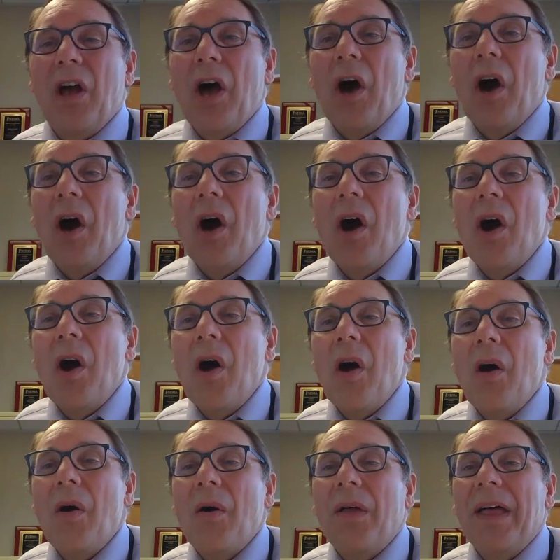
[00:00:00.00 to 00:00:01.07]

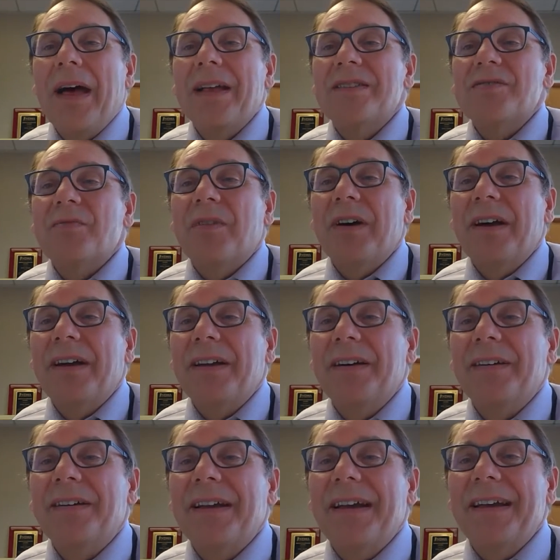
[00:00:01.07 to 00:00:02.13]
oh, that's why.
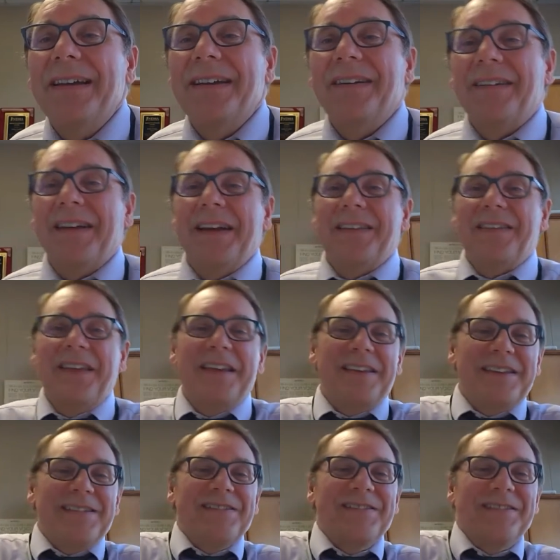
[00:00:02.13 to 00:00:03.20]
Okay. Okay.
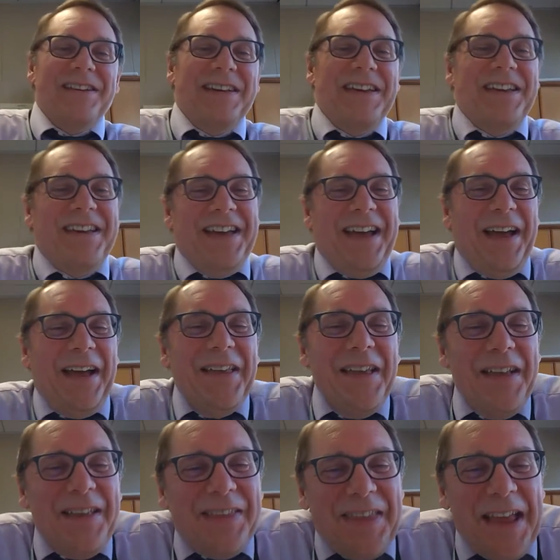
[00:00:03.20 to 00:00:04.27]
Thank you.
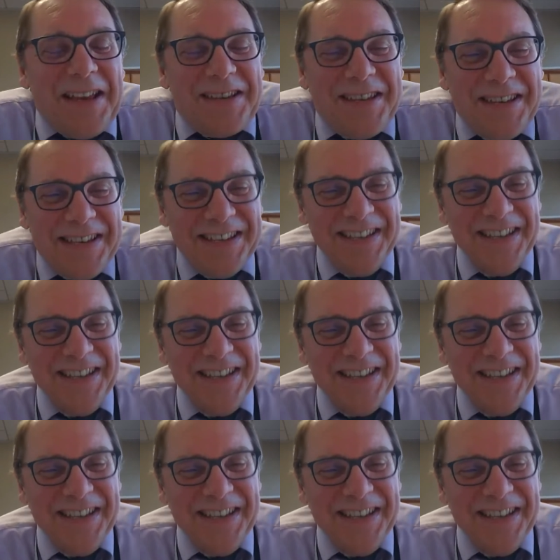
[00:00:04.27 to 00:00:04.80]
Thanks